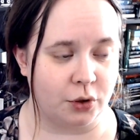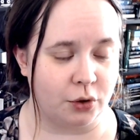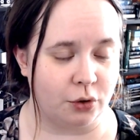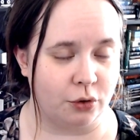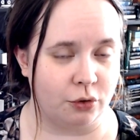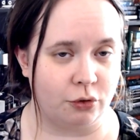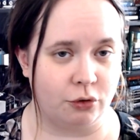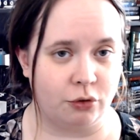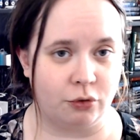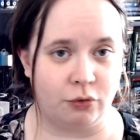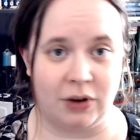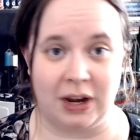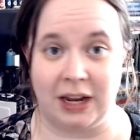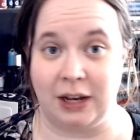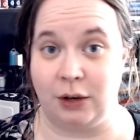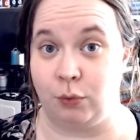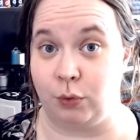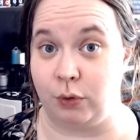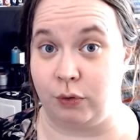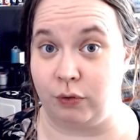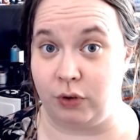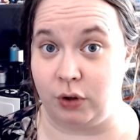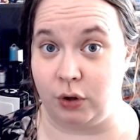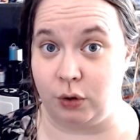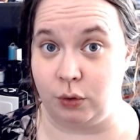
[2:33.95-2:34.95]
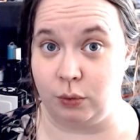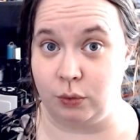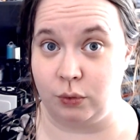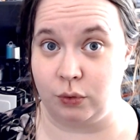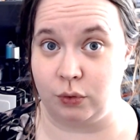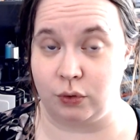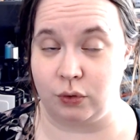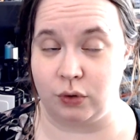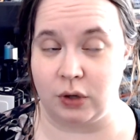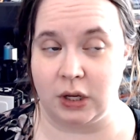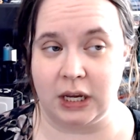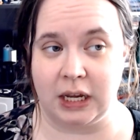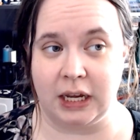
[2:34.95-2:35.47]
great
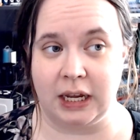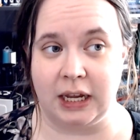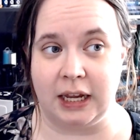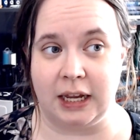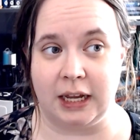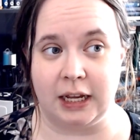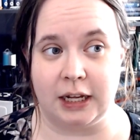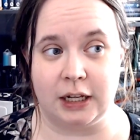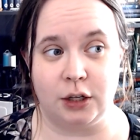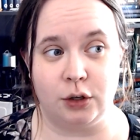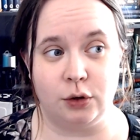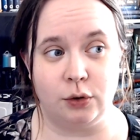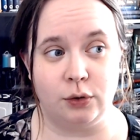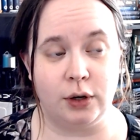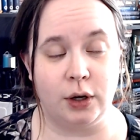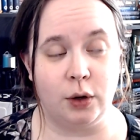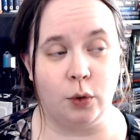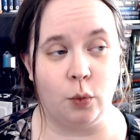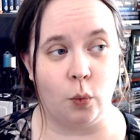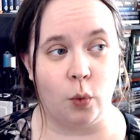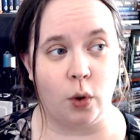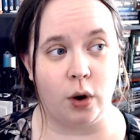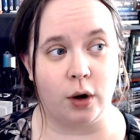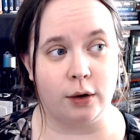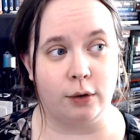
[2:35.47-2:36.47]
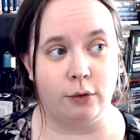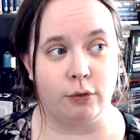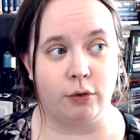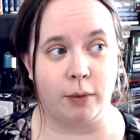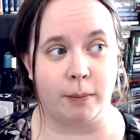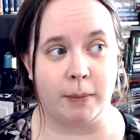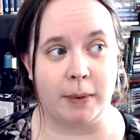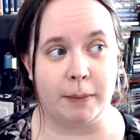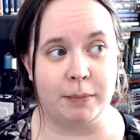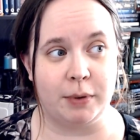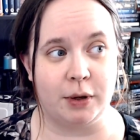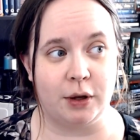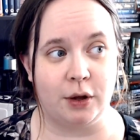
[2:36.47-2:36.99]
reviews, including one from
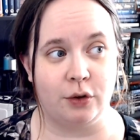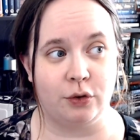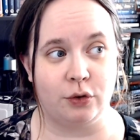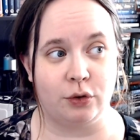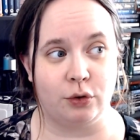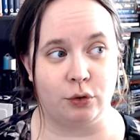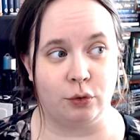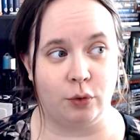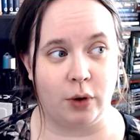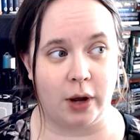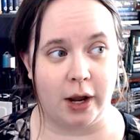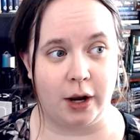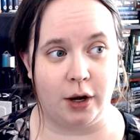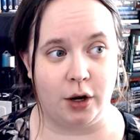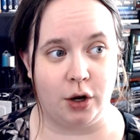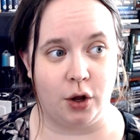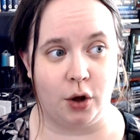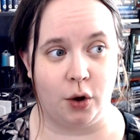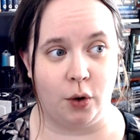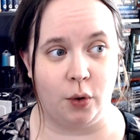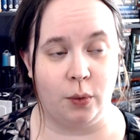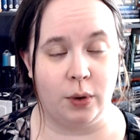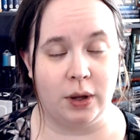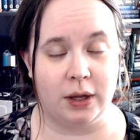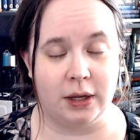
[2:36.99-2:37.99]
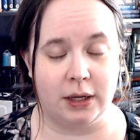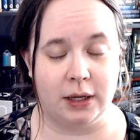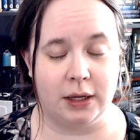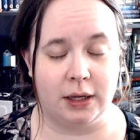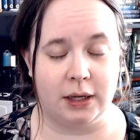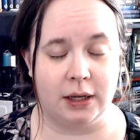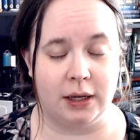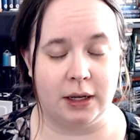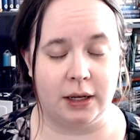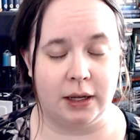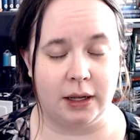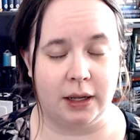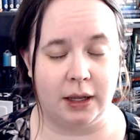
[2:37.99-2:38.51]
a person who I know
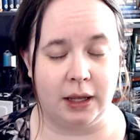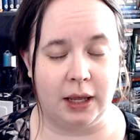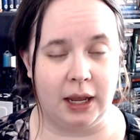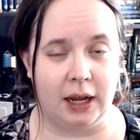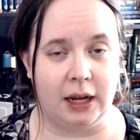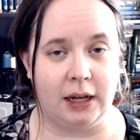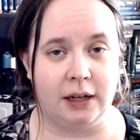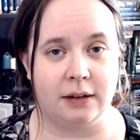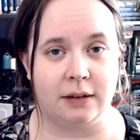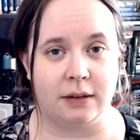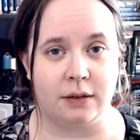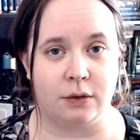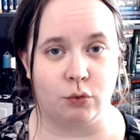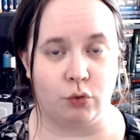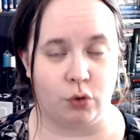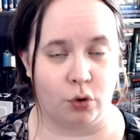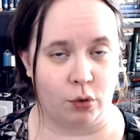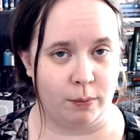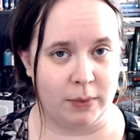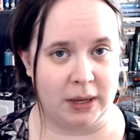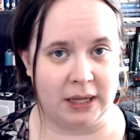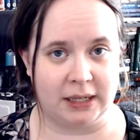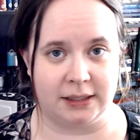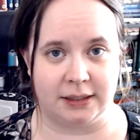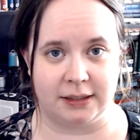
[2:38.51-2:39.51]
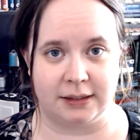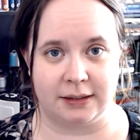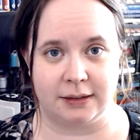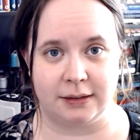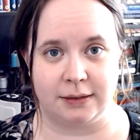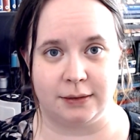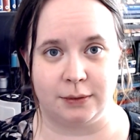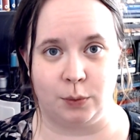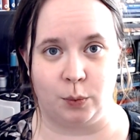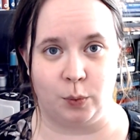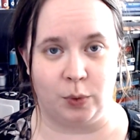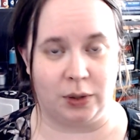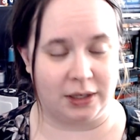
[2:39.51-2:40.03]
hates romance
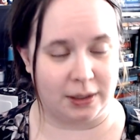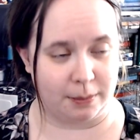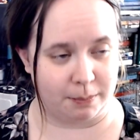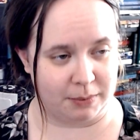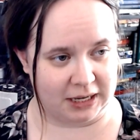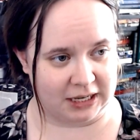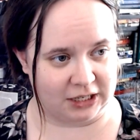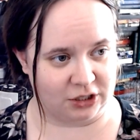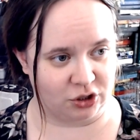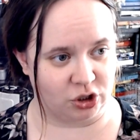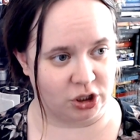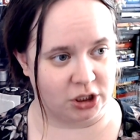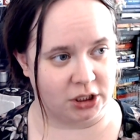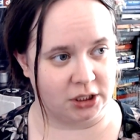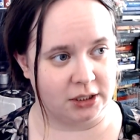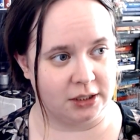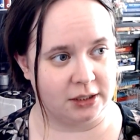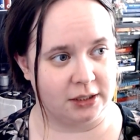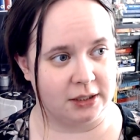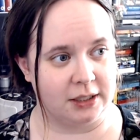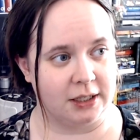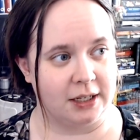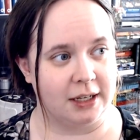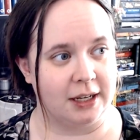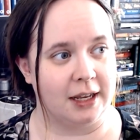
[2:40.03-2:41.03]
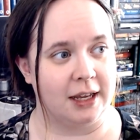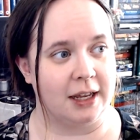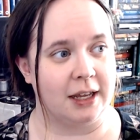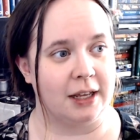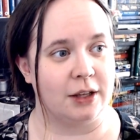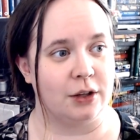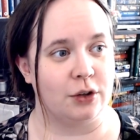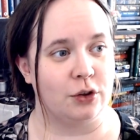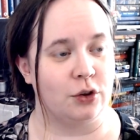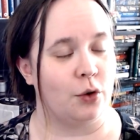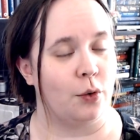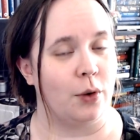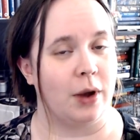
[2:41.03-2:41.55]
with a passion.
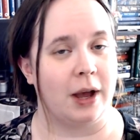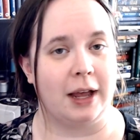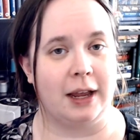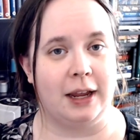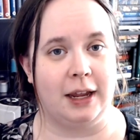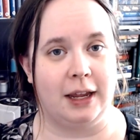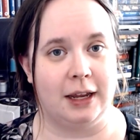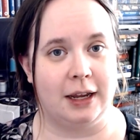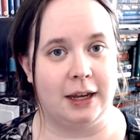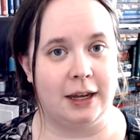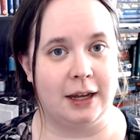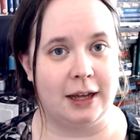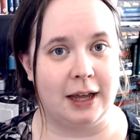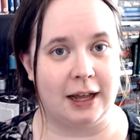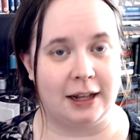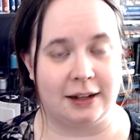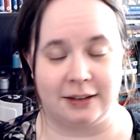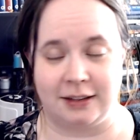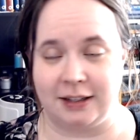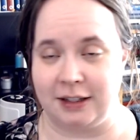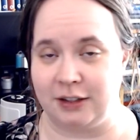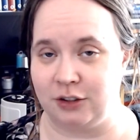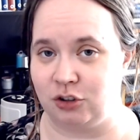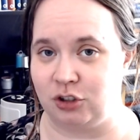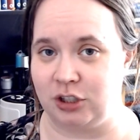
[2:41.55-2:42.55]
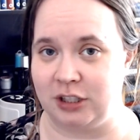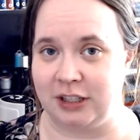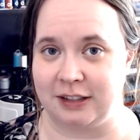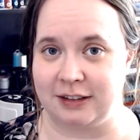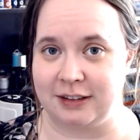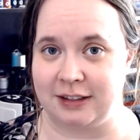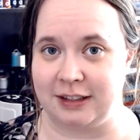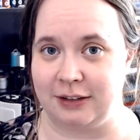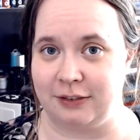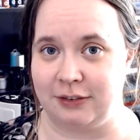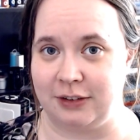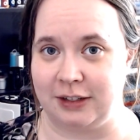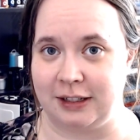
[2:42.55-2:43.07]
And since she has
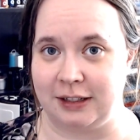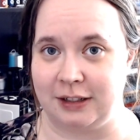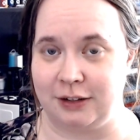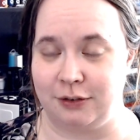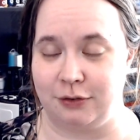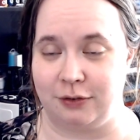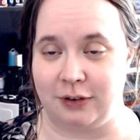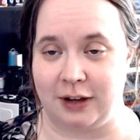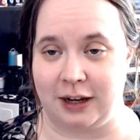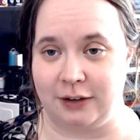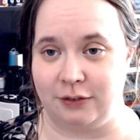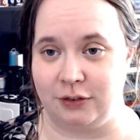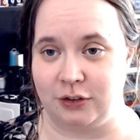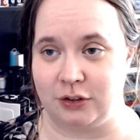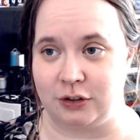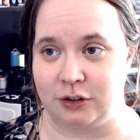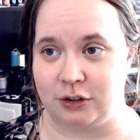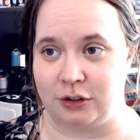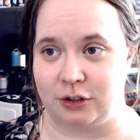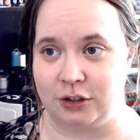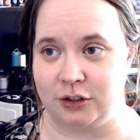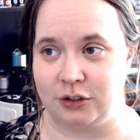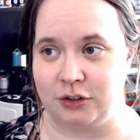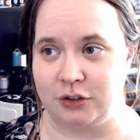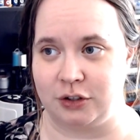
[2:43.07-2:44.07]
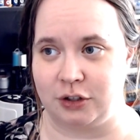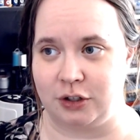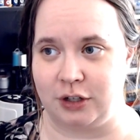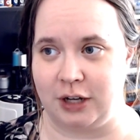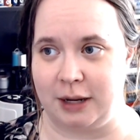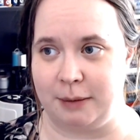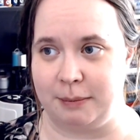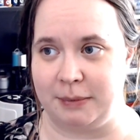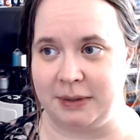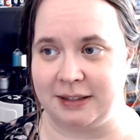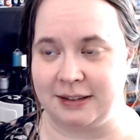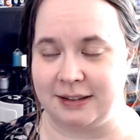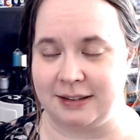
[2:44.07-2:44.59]
given it 5 stars, her
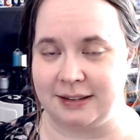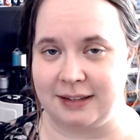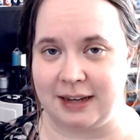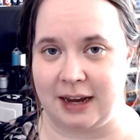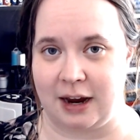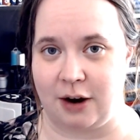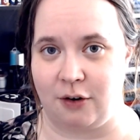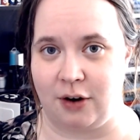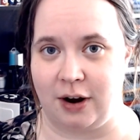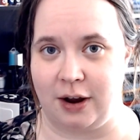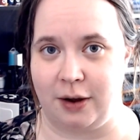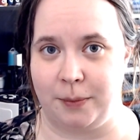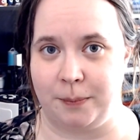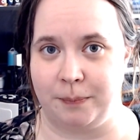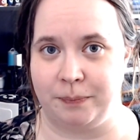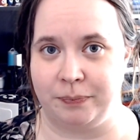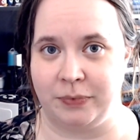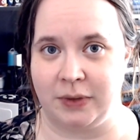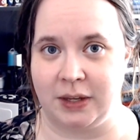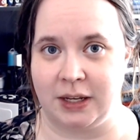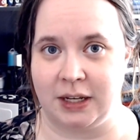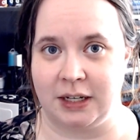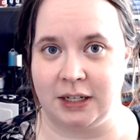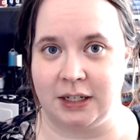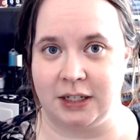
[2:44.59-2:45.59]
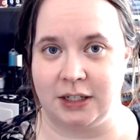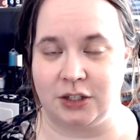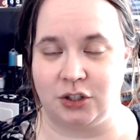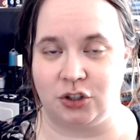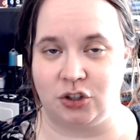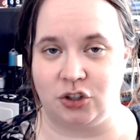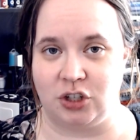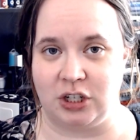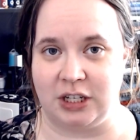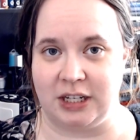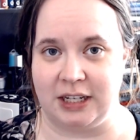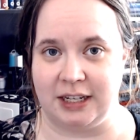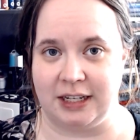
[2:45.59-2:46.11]
name is Sarah.
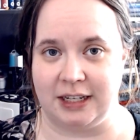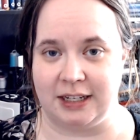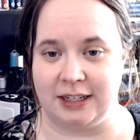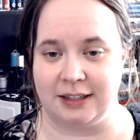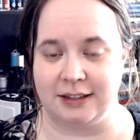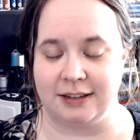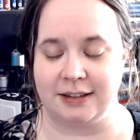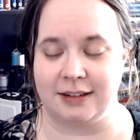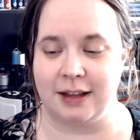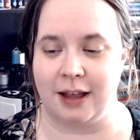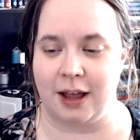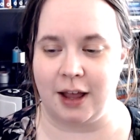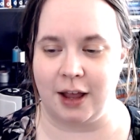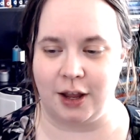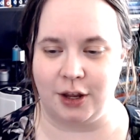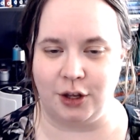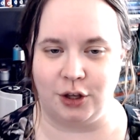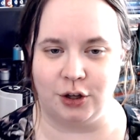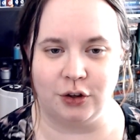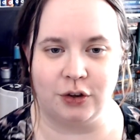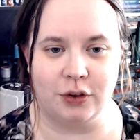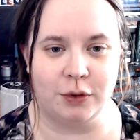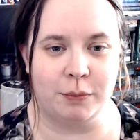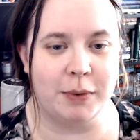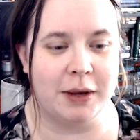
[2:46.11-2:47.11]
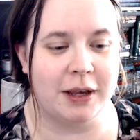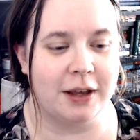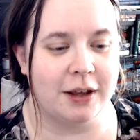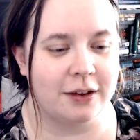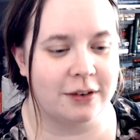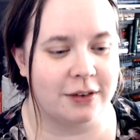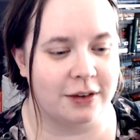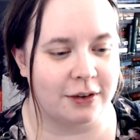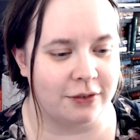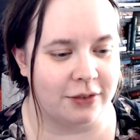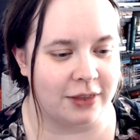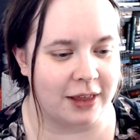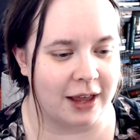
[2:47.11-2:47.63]
She is, just
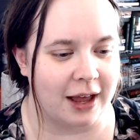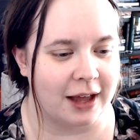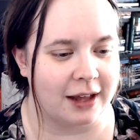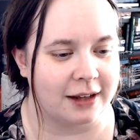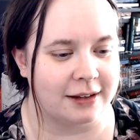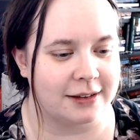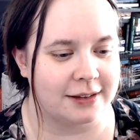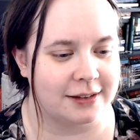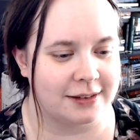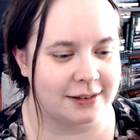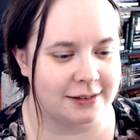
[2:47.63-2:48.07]
because of that,